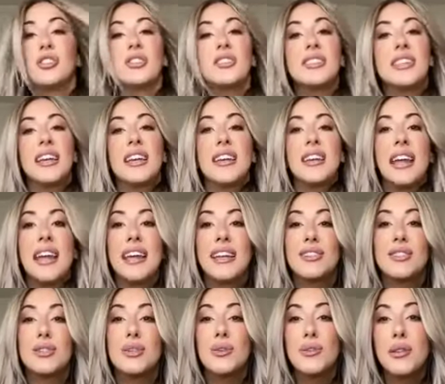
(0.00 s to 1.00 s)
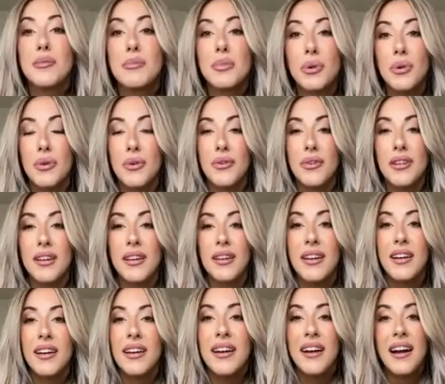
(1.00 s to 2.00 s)
your DNA to the moon
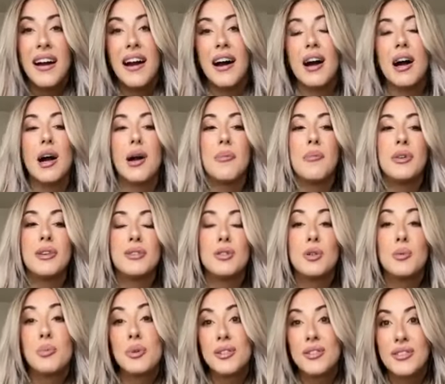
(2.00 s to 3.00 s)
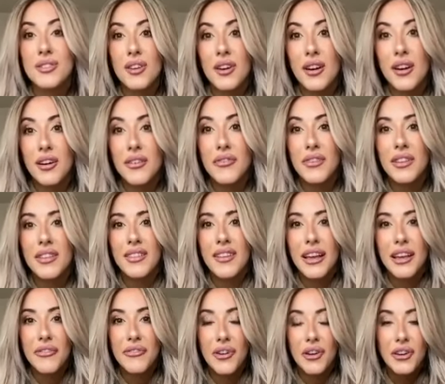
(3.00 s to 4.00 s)
um, to preserve
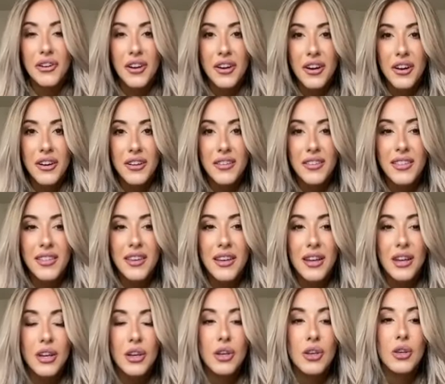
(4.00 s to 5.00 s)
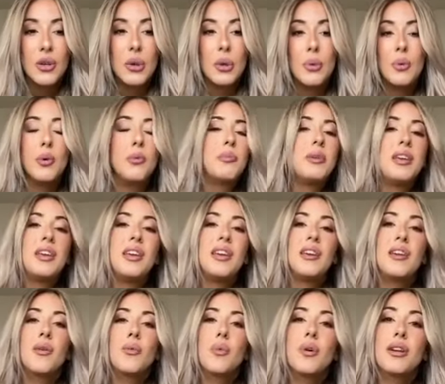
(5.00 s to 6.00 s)
life on Earth. You will be
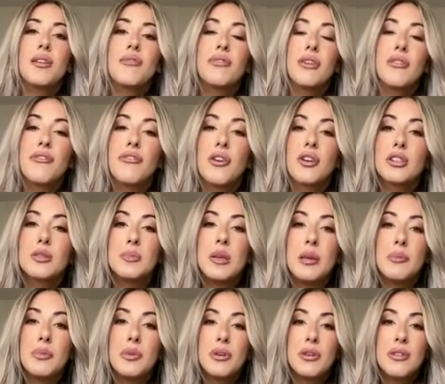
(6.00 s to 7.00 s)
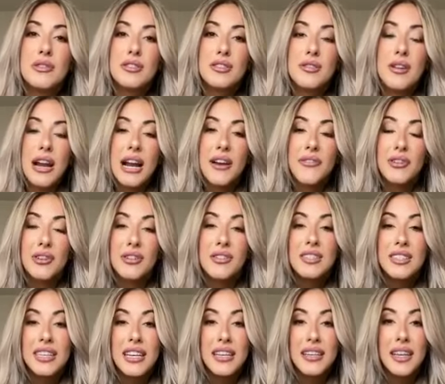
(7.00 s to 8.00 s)
one of the first people to have your
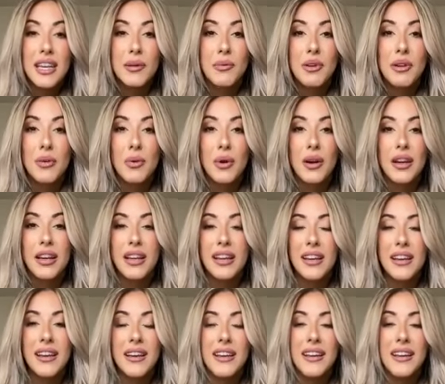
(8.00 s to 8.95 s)
DNA recorded.